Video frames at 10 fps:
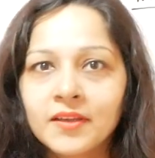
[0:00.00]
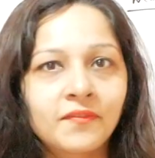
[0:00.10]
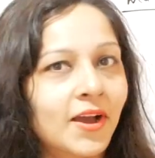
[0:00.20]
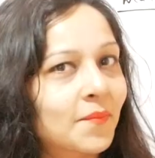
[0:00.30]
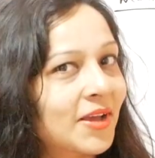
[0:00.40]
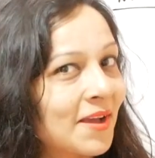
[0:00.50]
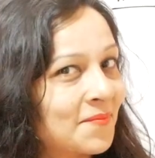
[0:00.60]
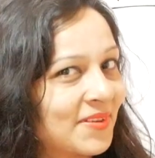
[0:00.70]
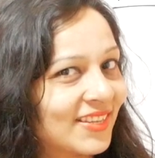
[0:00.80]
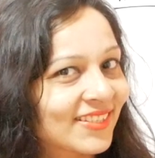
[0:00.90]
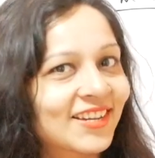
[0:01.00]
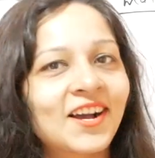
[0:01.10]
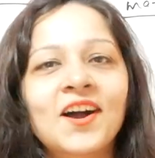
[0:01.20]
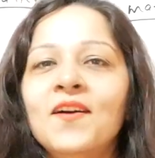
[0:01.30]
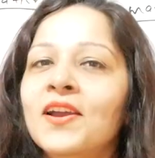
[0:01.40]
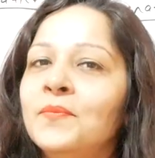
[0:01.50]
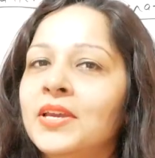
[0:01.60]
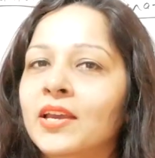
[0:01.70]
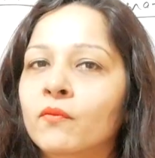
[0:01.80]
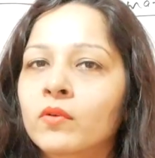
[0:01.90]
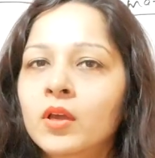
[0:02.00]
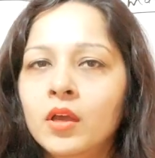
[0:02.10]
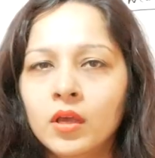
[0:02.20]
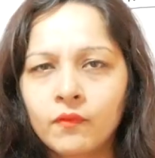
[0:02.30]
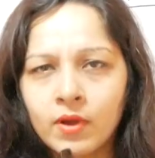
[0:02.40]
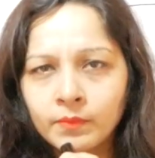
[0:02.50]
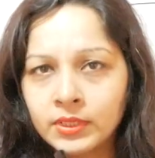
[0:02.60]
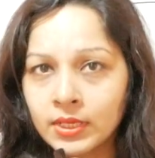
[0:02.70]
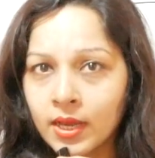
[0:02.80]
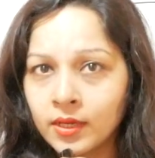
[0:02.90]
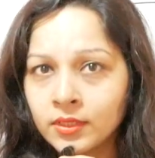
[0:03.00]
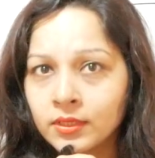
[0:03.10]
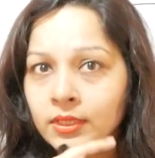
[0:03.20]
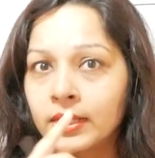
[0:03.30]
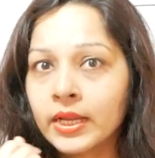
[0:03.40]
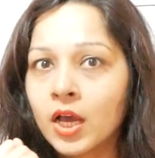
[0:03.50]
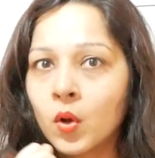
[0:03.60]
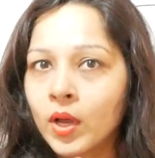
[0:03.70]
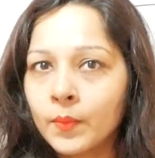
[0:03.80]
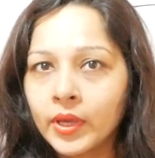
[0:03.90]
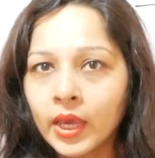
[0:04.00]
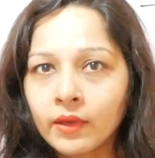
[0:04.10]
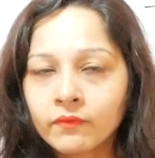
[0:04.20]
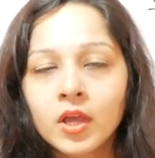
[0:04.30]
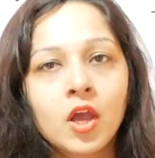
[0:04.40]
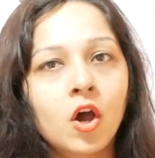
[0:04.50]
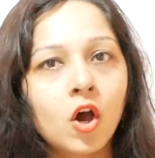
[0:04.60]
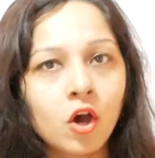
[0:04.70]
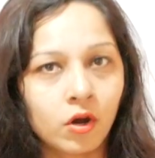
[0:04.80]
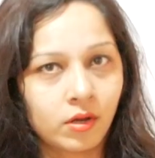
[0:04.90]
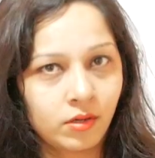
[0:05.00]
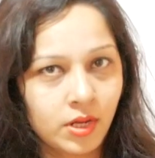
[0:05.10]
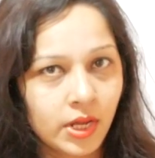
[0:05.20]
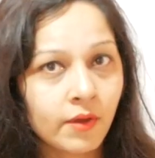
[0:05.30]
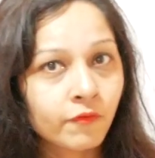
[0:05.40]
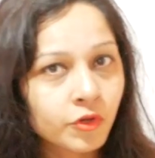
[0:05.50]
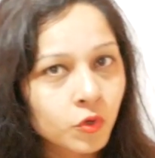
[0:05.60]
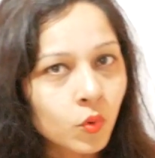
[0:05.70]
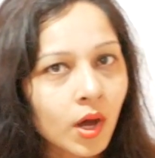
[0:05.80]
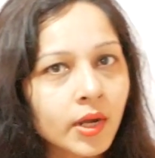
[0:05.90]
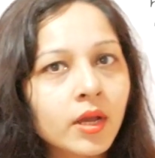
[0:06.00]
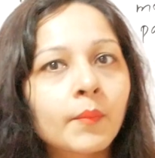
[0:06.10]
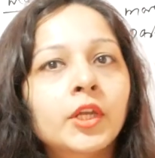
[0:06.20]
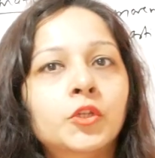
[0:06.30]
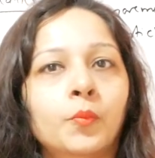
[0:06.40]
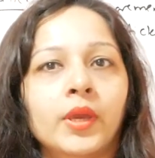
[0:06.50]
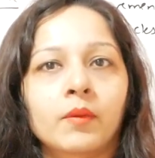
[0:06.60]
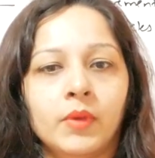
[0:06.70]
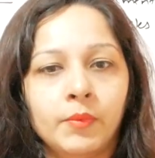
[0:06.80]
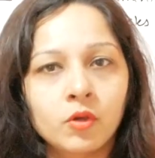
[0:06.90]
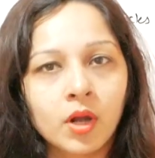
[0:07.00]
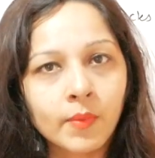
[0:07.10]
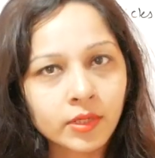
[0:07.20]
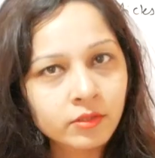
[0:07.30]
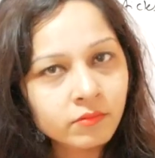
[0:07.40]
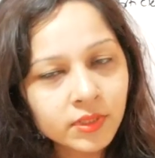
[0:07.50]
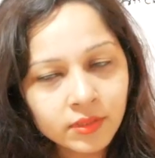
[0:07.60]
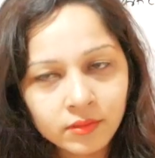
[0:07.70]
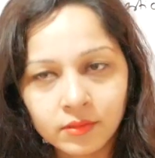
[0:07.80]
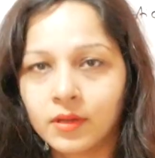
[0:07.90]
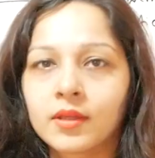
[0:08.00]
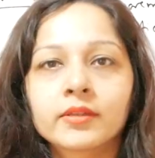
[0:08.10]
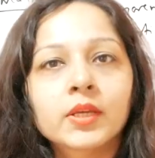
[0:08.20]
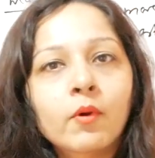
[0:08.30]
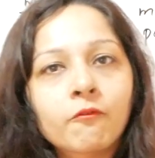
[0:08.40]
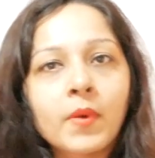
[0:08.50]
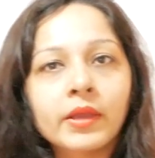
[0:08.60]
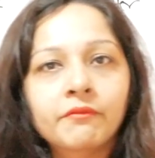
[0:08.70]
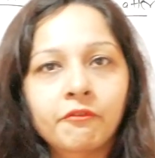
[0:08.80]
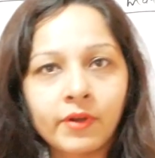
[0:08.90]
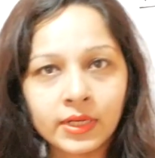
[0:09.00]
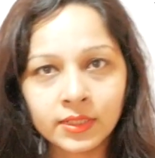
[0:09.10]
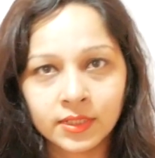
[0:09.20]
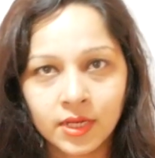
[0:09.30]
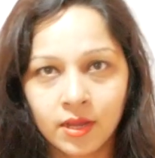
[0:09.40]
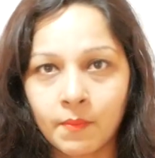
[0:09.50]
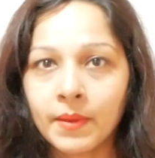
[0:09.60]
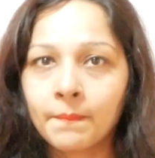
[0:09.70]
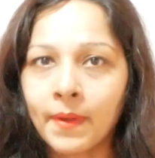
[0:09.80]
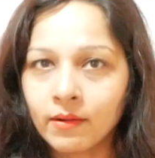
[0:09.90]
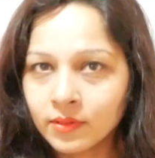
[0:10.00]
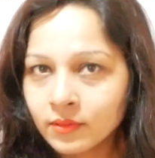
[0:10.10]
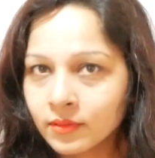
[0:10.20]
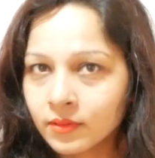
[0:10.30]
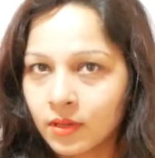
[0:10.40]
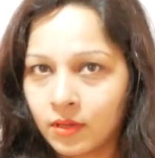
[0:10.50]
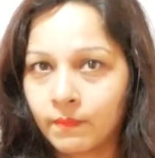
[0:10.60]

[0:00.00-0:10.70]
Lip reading: If I'm happy, how I behave. If I'm sad, then how I behave. Or if you are coming to me, maybe you are my student, some of my friend, my parents,